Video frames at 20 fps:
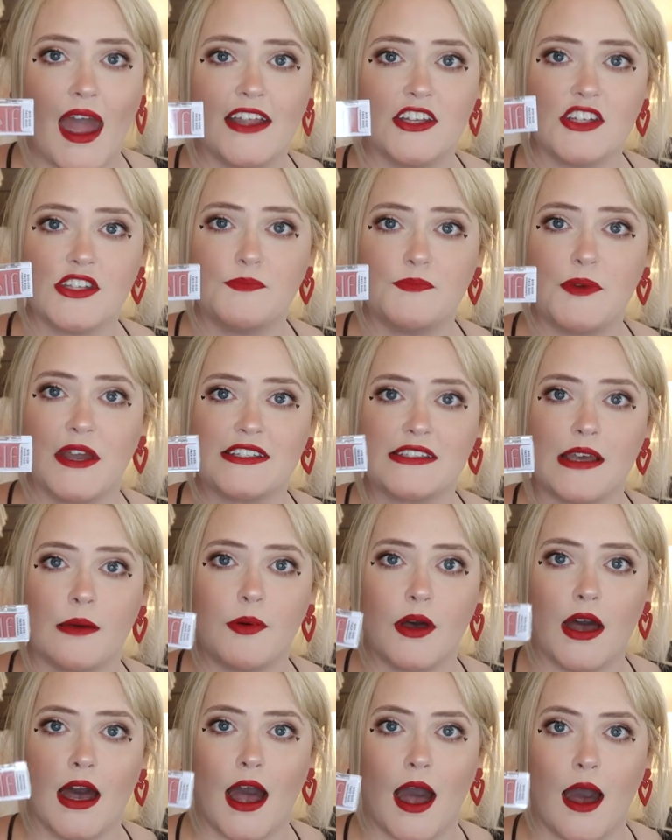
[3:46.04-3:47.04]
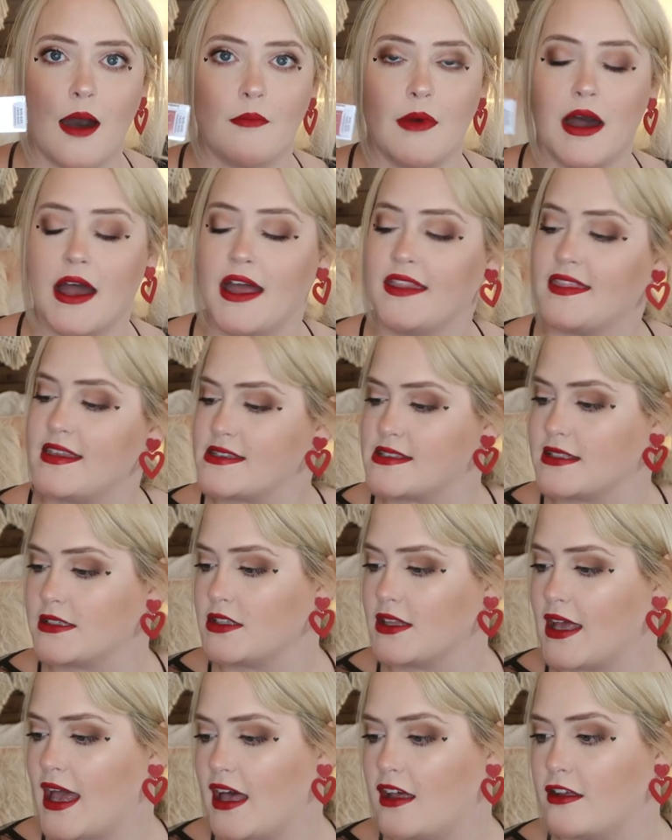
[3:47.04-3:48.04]
I just picked up this
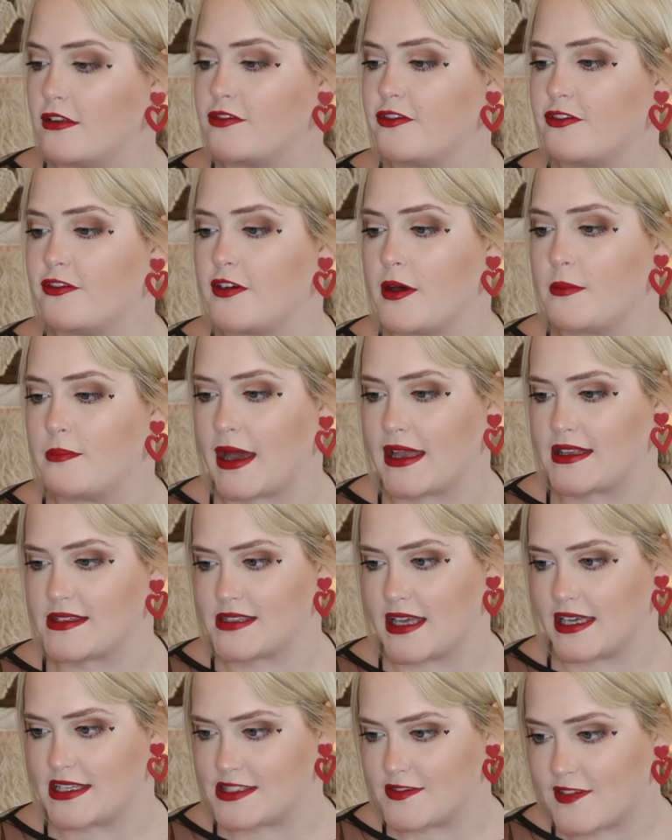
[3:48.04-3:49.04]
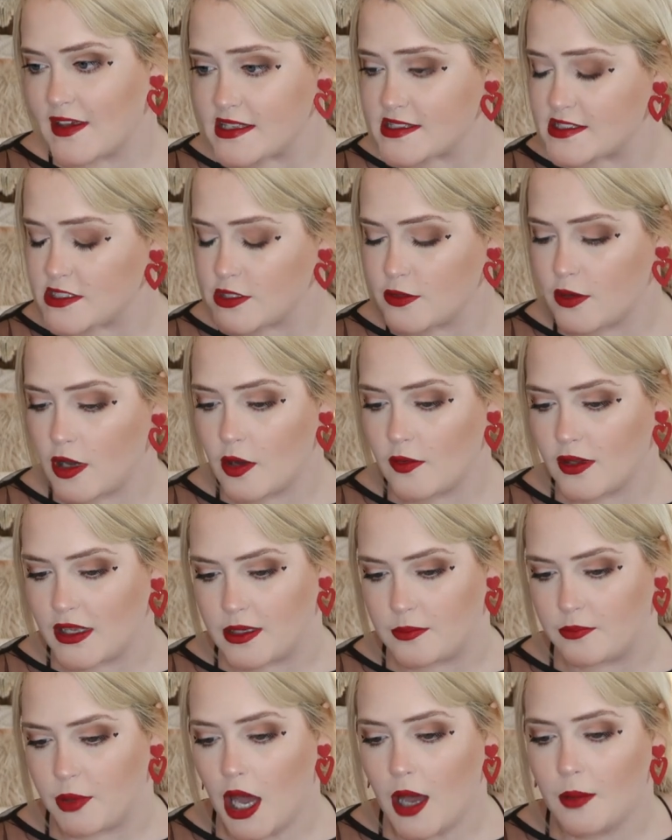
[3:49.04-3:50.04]
little e.l.f. bite-sized face duo
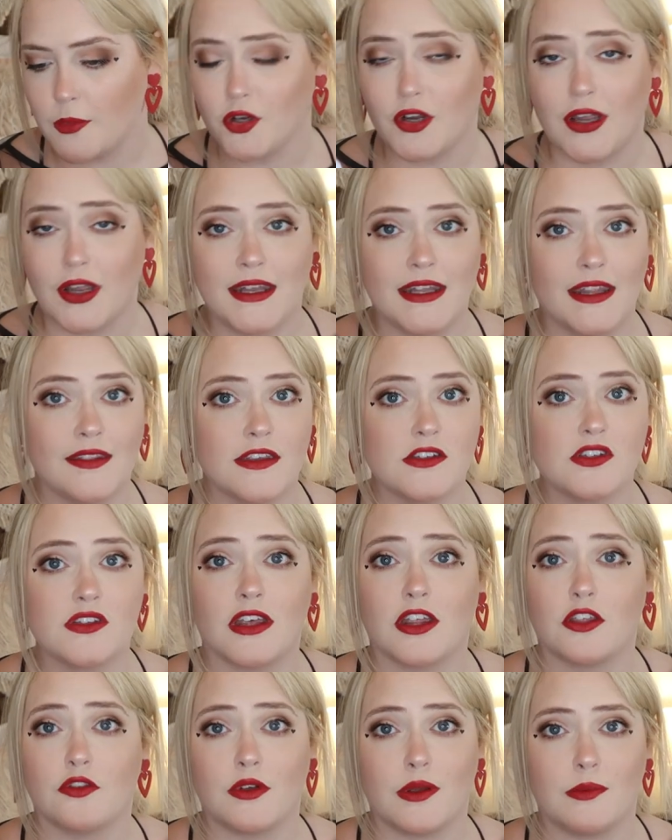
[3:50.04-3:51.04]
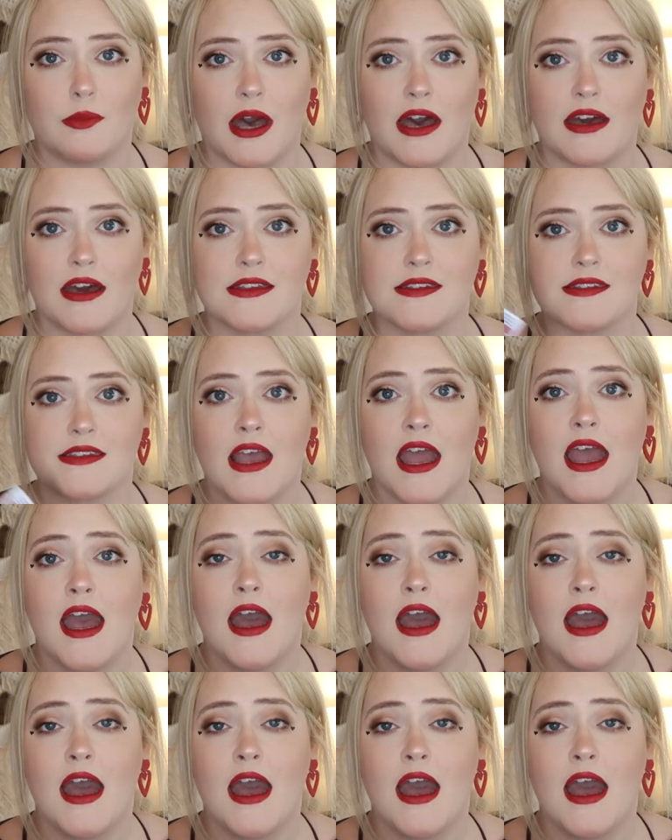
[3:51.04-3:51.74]
in pomegranate. These are like $3.